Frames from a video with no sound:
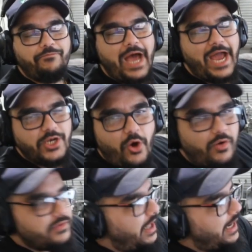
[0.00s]
I know
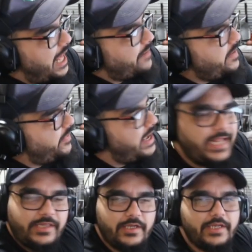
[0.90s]
a lot of people hate
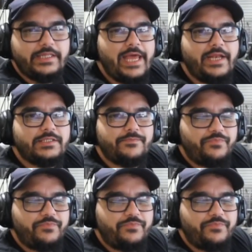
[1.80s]
Dylan Danis.